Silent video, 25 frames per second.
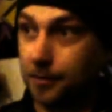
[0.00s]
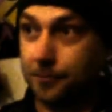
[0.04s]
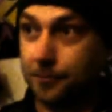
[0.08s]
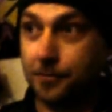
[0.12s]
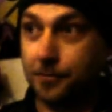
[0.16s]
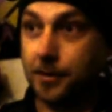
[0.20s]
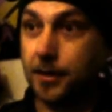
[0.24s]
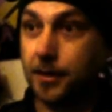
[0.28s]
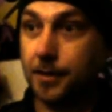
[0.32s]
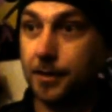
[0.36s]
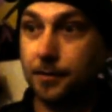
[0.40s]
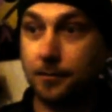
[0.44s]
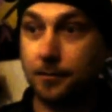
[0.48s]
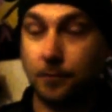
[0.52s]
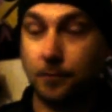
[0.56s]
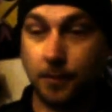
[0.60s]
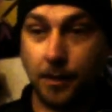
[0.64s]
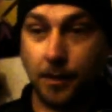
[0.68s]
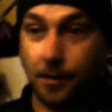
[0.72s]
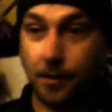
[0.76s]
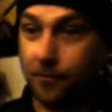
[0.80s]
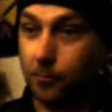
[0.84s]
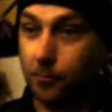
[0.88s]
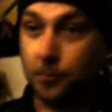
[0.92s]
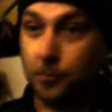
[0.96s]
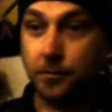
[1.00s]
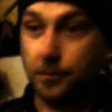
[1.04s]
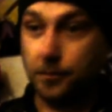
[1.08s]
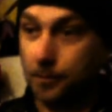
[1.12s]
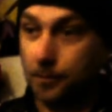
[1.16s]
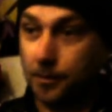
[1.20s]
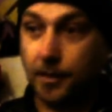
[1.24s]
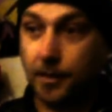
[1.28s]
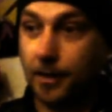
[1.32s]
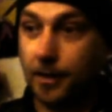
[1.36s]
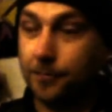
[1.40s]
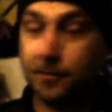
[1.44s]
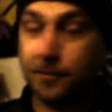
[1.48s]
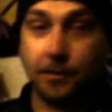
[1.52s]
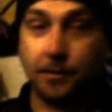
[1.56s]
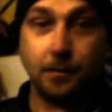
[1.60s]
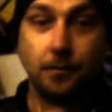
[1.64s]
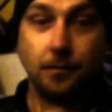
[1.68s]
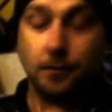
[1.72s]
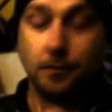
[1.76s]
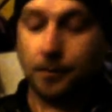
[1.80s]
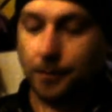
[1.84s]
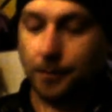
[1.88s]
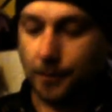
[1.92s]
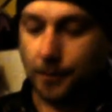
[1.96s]
We'll get to what I kind of thought he
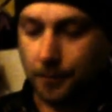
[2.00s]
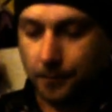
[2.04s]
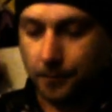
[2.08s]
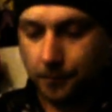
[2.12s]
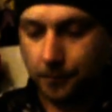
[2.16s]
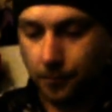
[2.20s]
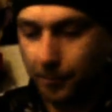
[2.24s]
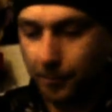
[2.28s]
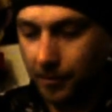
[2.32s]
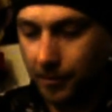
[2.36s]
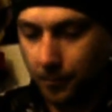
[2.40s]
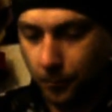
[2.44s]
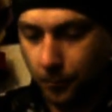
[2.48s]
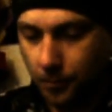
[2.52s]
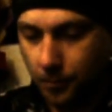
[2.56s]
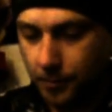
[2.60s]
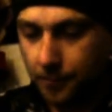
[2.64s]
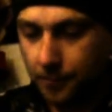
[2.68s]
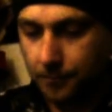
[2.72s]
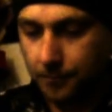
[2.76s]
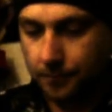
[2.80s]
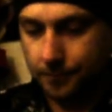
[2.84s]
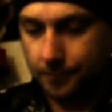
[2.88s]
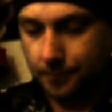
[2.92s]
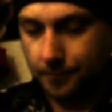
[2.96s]
meant by that later on.